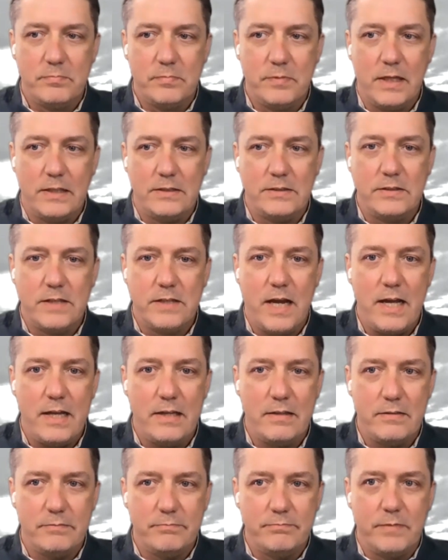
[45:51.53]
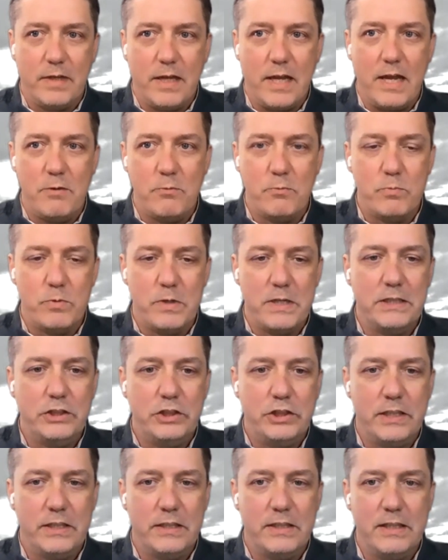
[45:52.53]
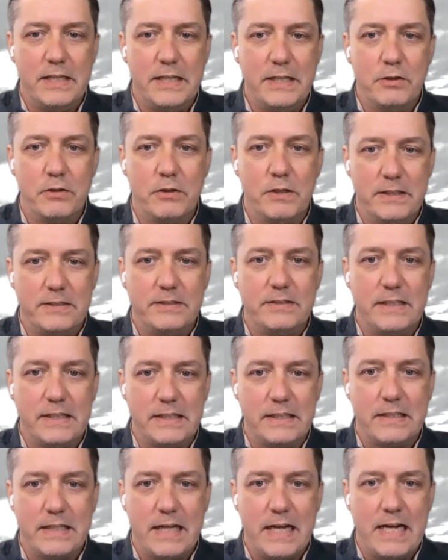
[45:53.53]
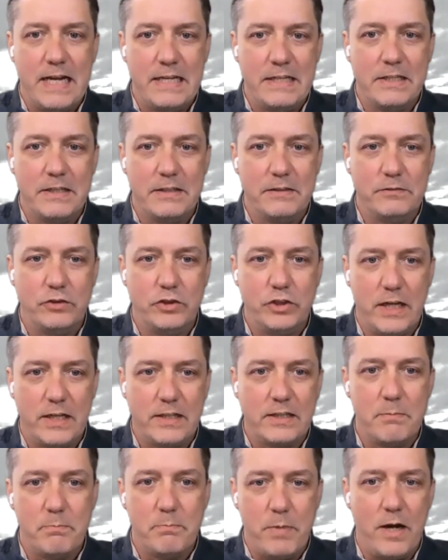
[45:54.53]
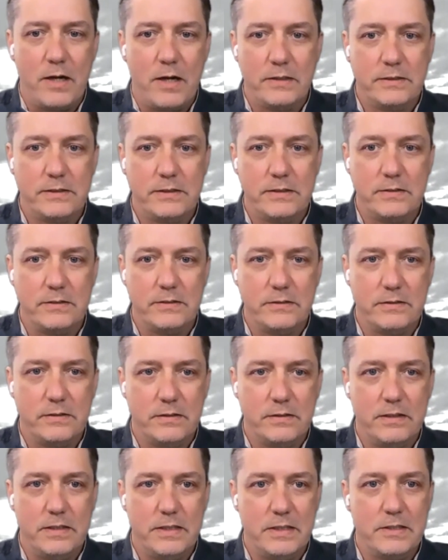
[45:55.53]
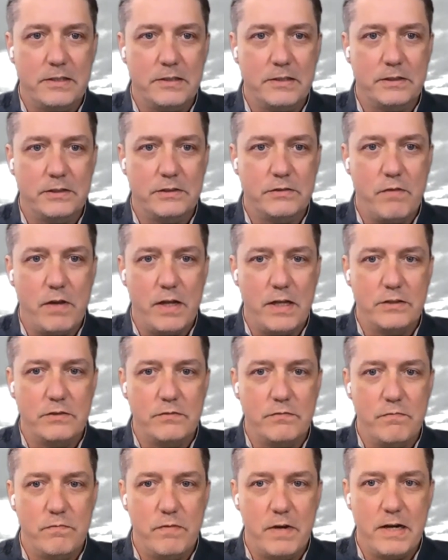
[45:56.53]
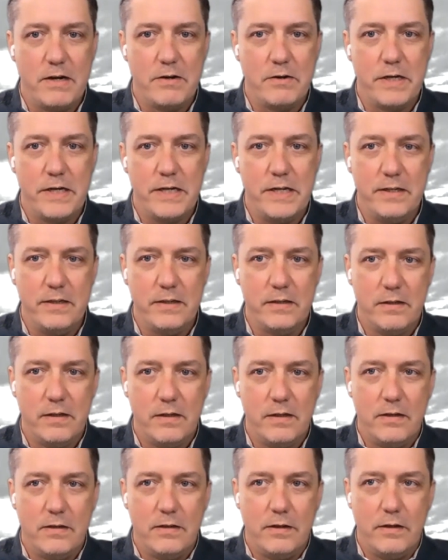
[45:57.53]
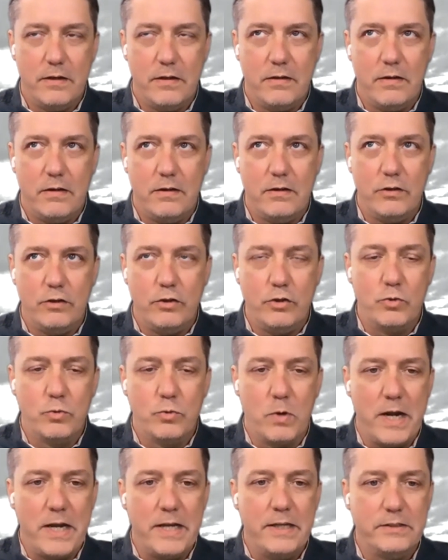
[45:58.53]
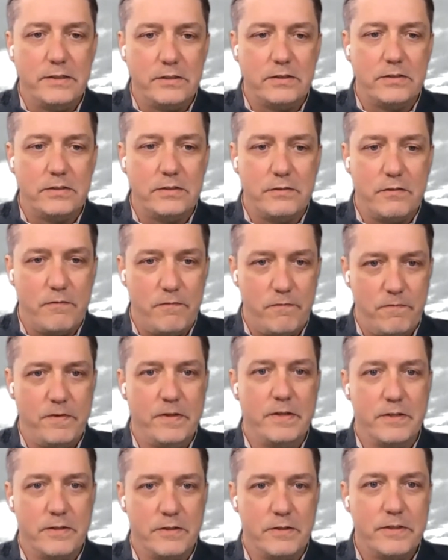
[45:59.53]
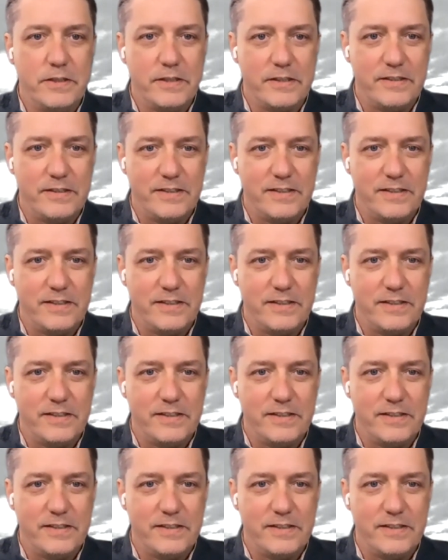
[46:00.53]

it's not a rigid legalistic kind of check the boxes deal. It's very grace filled.